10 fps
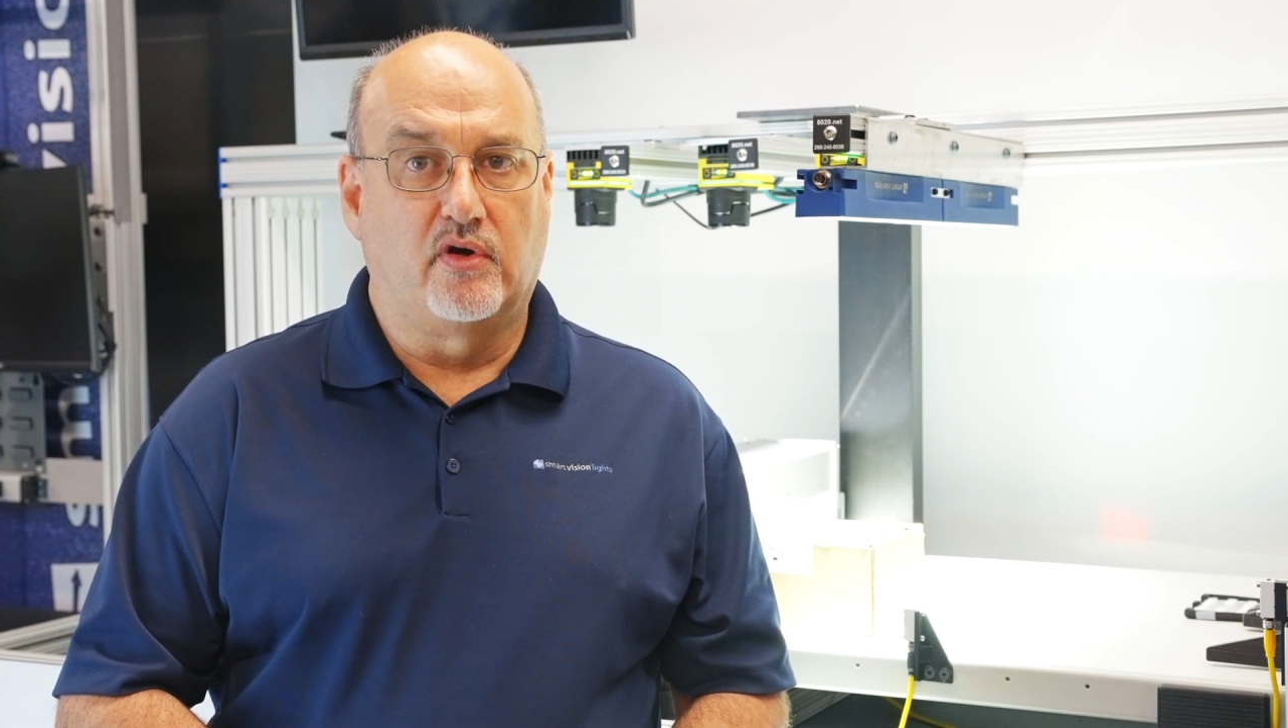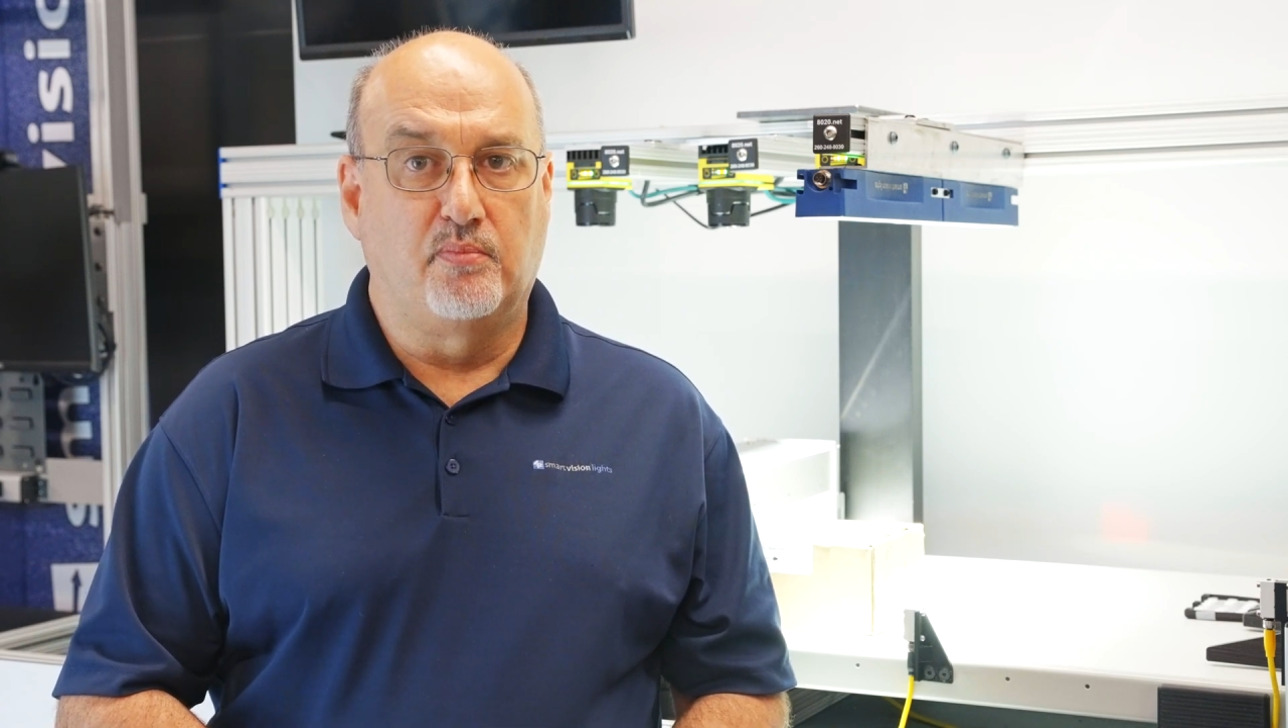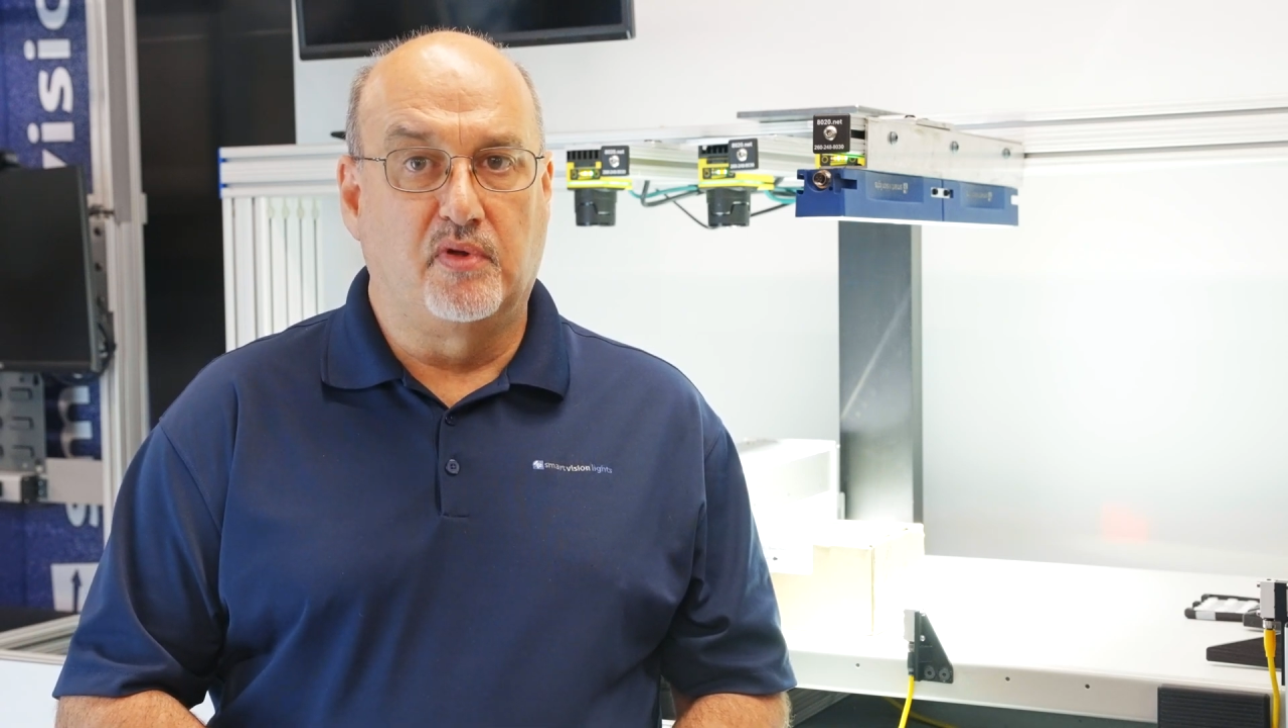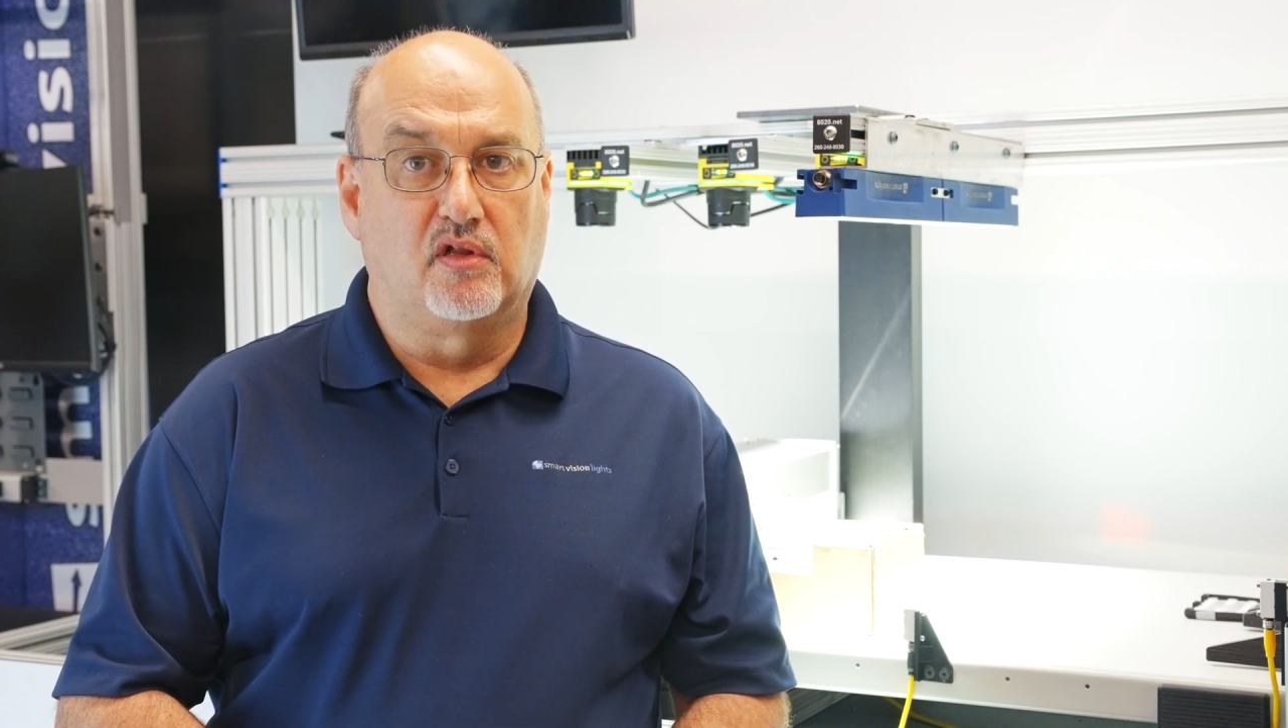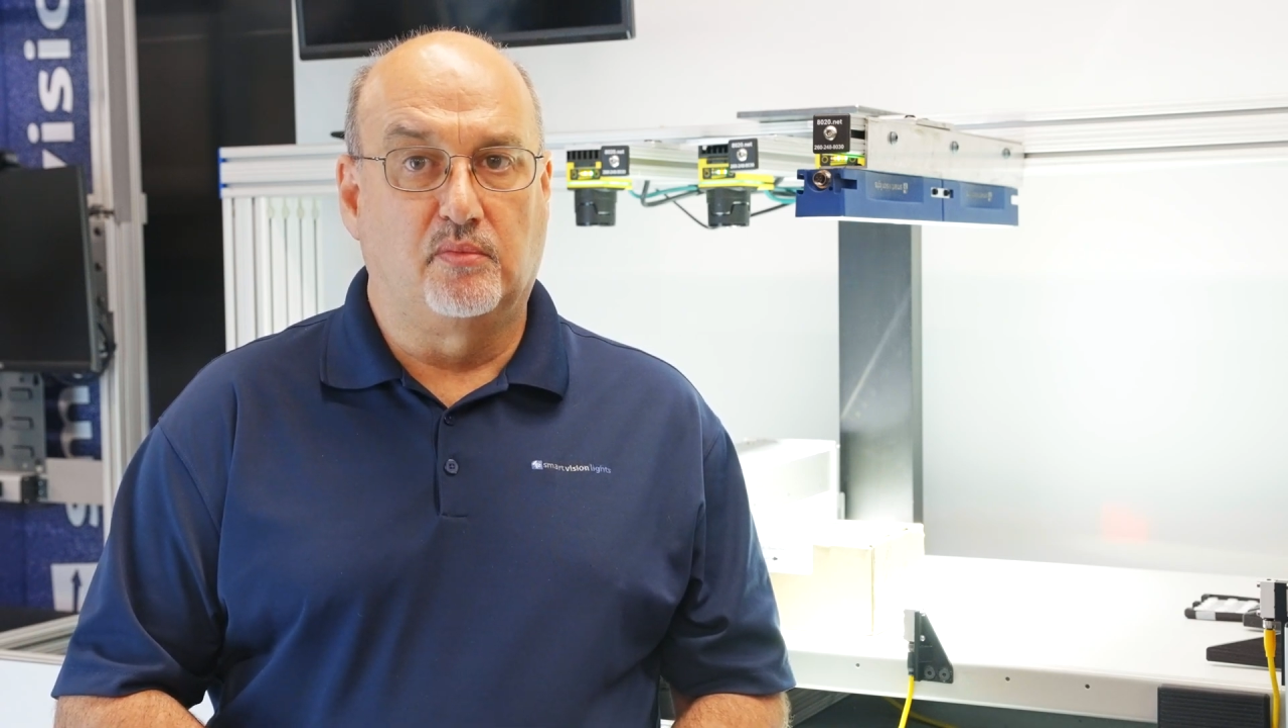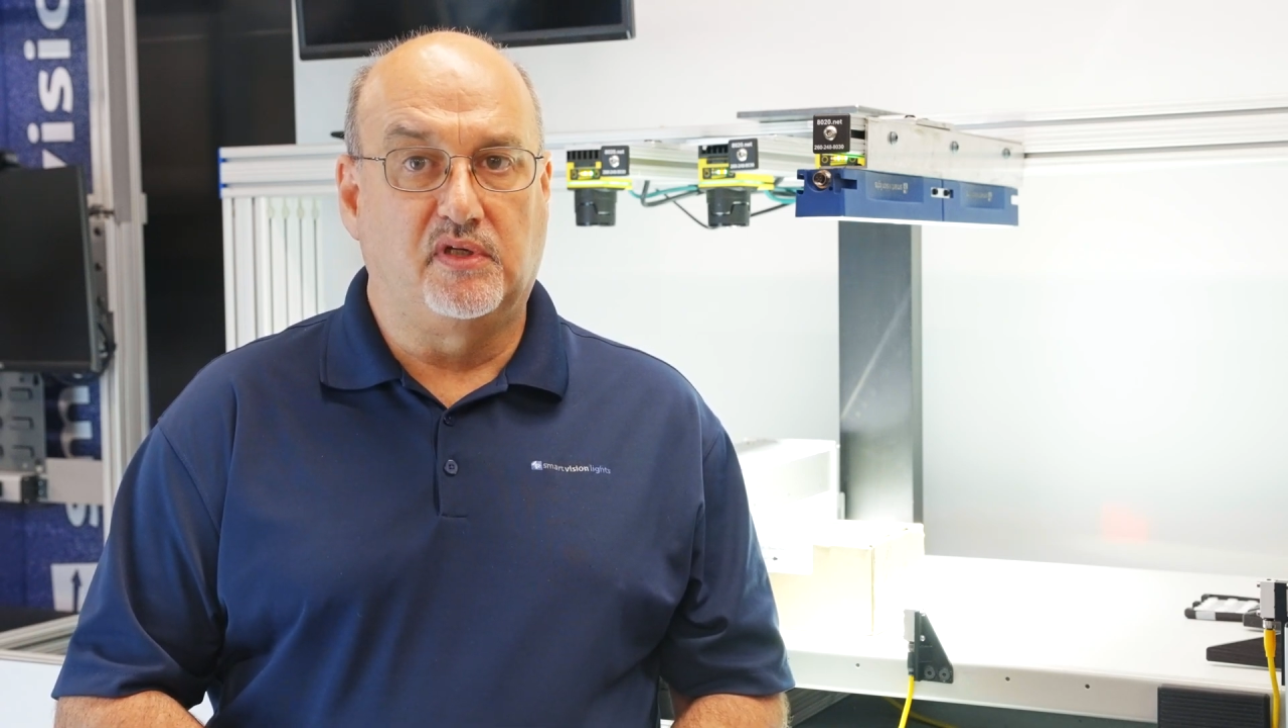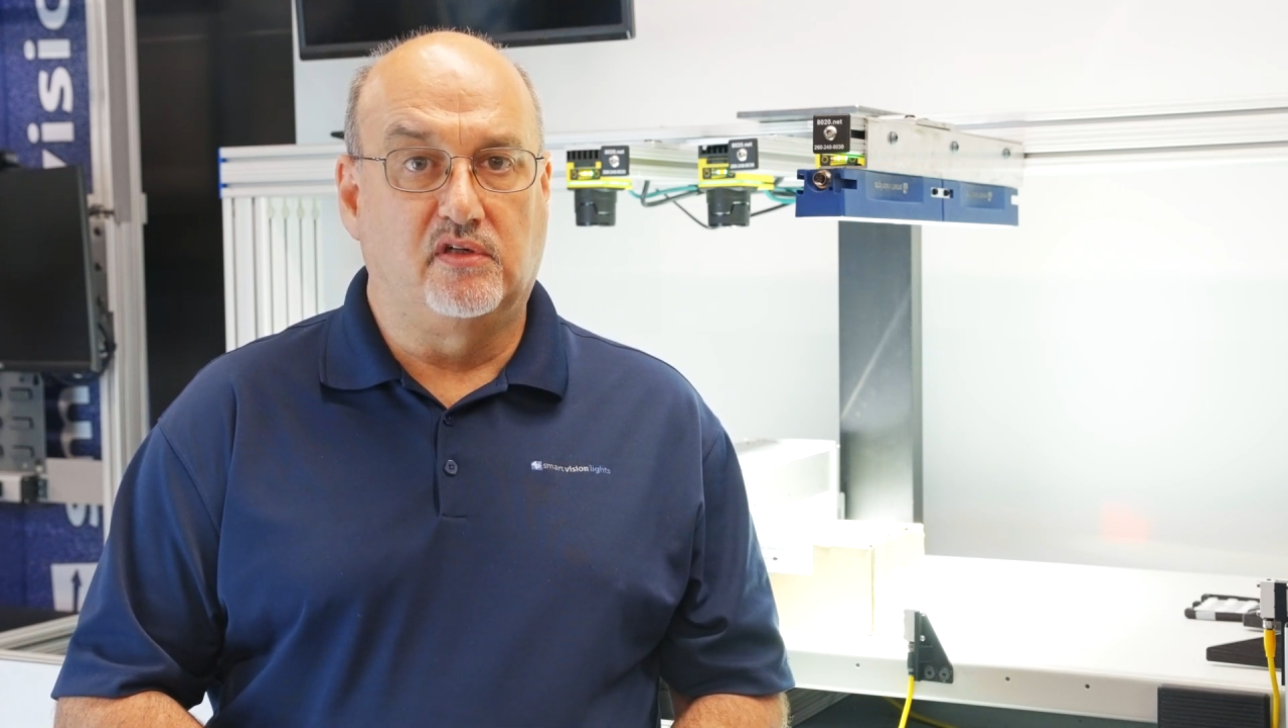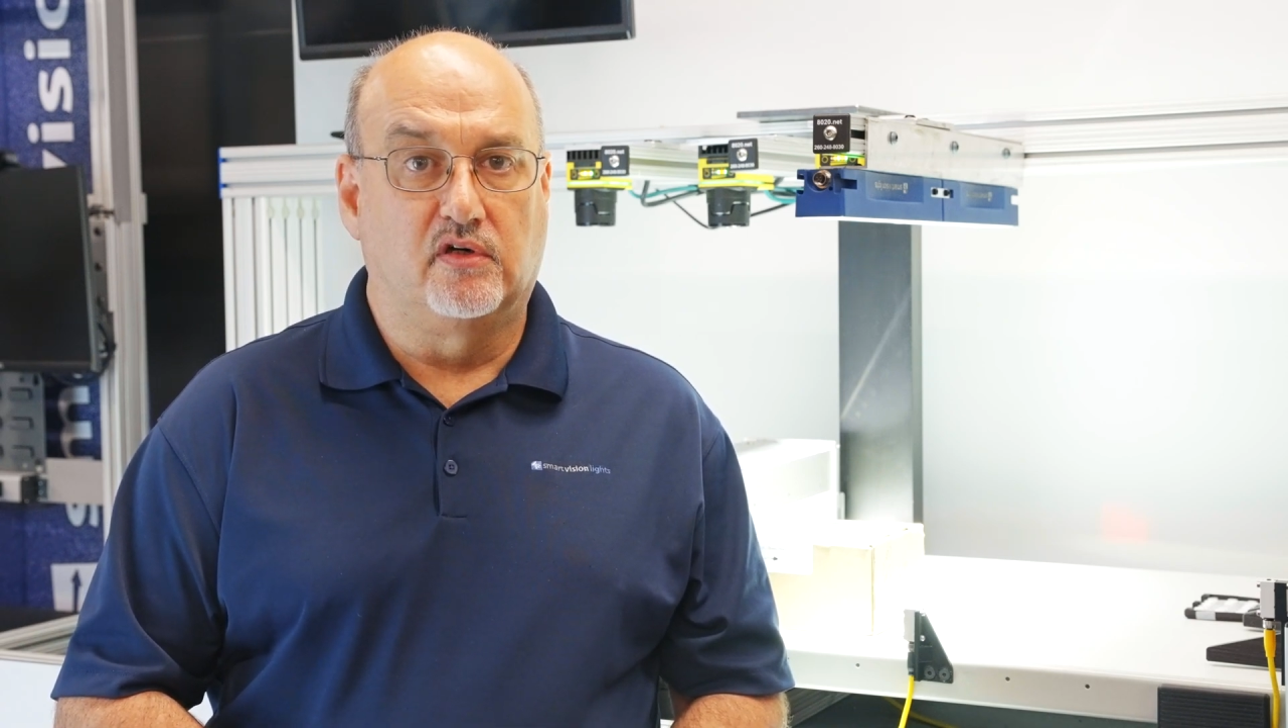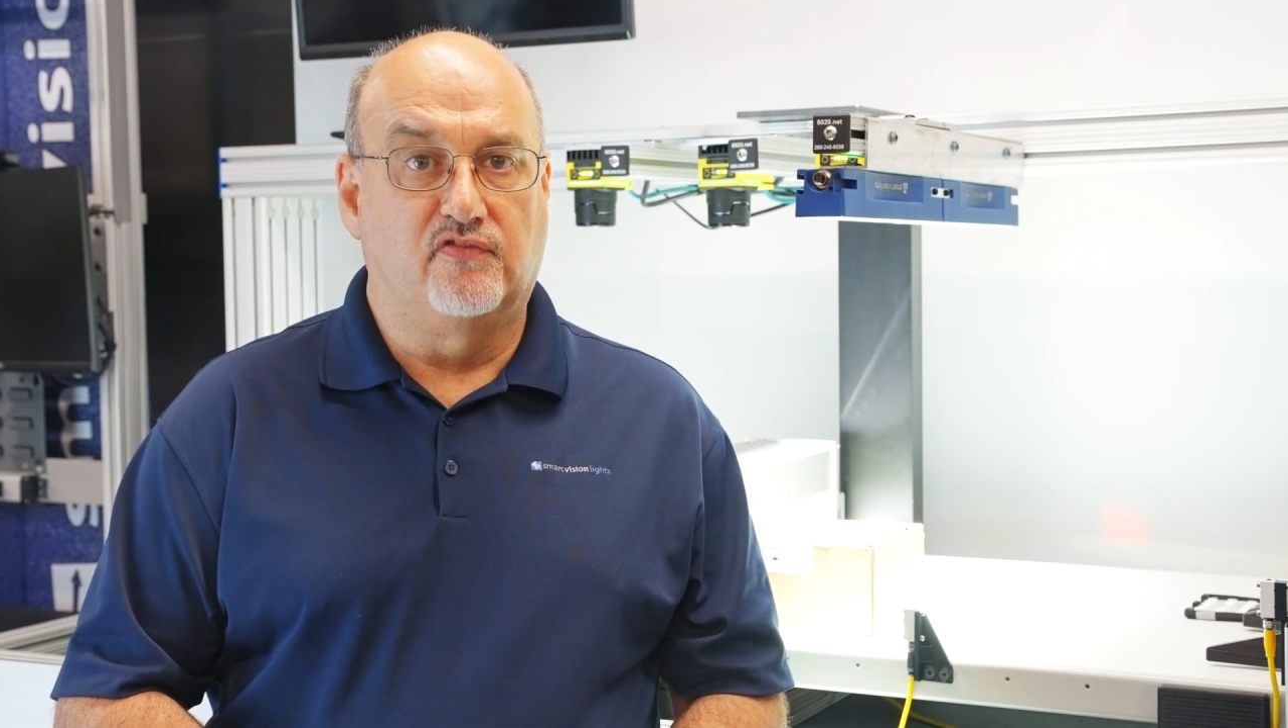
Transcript: millimeter